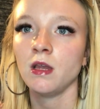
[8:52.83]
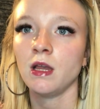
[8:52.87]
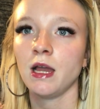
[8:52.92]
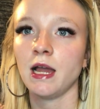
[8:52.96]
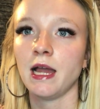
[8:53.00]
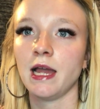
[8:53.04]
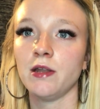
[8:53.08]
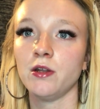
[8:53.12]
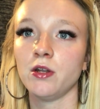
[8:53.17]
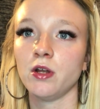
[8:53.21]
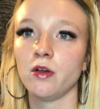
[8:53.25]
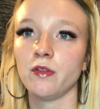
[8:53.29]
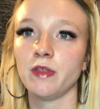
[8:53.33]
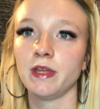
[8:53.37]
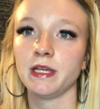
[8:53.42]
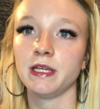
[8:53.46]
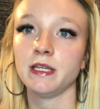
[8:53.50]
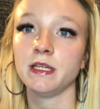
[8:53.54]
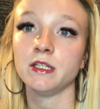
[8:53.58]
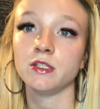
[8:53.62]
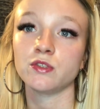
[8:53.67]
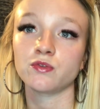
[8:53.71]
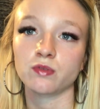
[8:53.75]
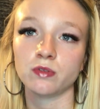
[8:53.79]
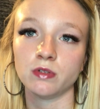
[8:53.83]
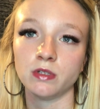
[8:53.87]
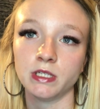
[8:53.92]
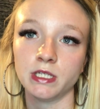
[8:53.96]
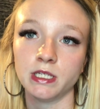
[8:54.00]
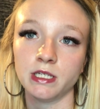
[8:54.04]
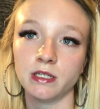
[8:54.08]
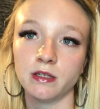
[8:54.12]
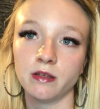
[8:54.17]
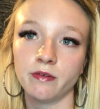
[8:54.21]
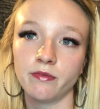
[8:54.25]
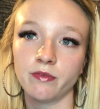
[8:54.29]
I know that he's
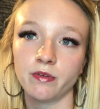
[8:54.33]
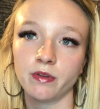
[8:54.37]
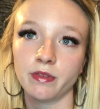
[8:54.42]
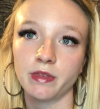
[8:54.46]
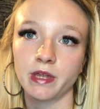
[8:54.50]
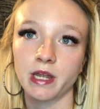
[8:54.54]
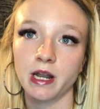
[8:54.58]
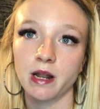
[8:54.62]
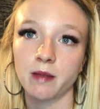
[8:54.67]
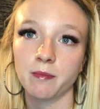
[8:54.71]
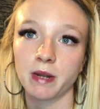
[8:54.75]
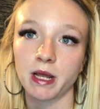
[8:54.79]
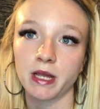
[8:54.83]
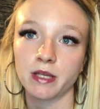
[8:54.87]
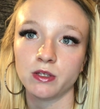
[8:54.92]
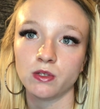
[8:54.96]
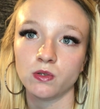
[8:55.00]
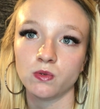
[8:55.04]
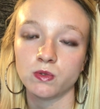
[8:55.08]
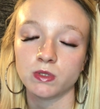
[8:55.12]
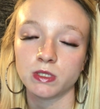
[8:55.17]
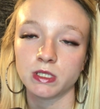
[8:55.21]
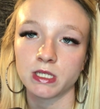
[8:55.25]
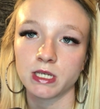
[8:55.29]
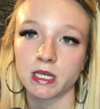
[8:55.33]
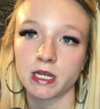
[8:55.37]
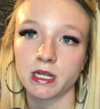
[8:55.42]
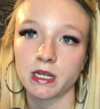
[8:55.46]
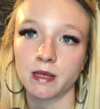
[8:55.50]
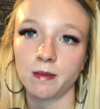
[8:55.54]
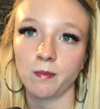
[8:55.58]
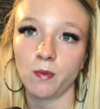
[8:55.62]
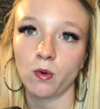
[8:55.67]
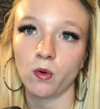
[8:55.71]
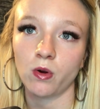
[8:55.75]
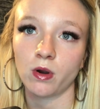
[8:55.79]
relieved that I'm not using
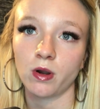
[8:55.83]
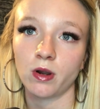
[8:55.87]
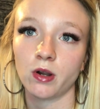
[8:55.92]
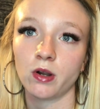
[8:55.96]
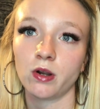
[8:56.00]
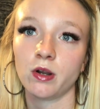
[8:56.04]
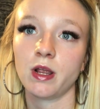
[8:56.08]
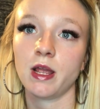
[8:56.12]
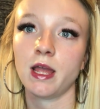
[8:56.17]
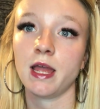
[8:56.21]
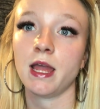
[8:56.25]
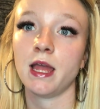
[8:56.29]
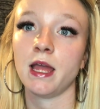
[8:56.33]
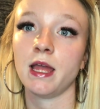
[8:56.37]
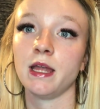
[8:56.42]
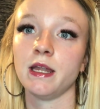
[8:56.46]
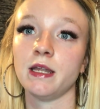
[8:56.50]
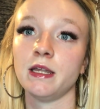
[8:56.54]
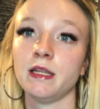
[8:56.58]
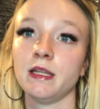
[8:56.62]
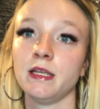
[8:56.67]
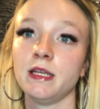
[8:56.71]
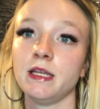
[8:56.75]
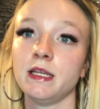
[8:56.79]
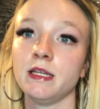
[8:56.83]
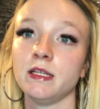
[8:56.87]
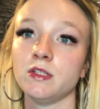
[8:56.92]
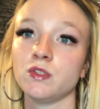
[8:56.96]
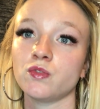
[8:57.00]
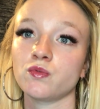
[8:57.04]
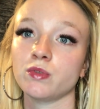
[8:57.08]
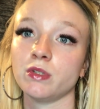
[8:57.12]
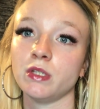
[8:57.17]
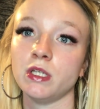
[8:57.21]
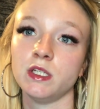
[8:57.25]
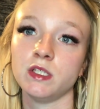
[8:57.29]
anymore, and
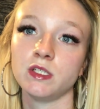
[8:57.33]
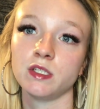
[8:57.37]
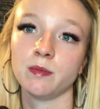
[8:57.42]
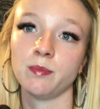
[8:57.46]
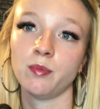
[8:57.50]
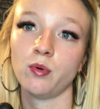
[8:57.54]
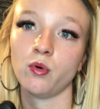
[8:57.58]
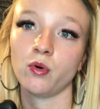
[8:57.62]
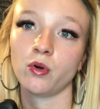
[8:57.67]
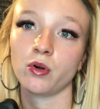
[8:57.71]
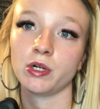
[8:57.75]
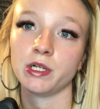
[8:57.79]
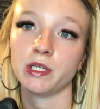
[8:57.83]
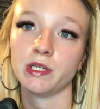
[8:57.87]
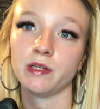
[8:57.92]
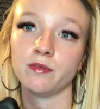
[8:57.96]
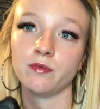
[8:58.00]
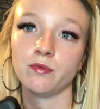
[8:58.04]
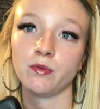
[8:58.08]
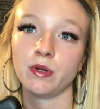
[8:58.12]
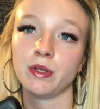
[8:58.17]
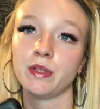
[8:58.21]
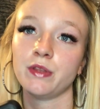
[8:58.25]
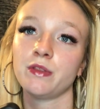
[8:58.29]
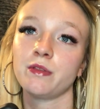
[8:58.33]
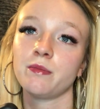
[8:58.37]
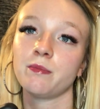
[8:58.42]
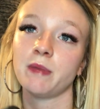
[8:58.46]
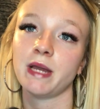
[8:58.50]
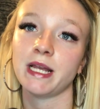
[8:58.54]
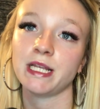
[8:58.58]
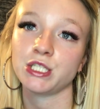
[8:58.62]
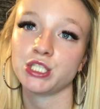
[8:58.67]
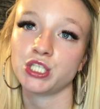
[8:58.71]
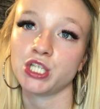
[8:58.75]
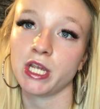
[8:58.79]
he's really supportive with
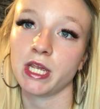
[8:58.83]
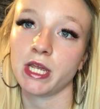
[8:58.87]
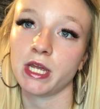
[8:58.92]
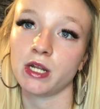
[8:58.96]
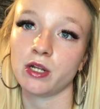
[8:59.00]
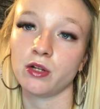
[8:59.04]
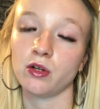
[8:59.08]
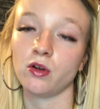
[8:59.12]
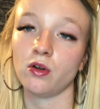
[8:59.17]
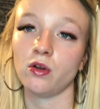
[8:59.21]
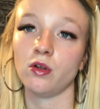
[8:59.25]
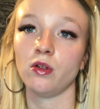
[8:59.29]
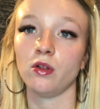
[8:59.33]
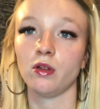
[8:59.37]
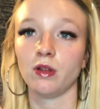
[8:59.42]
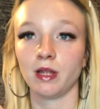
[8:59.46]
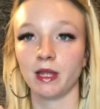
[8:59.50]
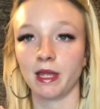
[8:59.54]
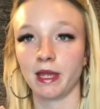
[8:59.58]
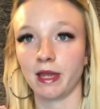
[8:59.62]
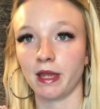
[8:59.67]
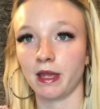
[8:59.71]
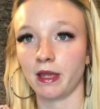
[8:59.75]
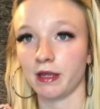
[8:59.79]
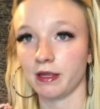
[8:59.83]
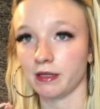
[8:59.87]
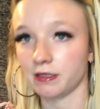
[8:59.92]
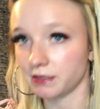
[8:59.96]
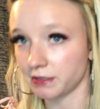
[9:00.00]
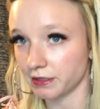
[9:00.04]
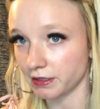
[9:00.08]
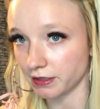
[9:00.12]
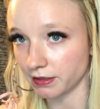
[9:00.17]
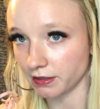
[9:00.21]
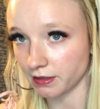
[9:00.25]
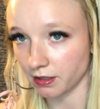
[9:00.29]
my channel
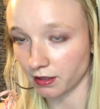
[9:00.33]
and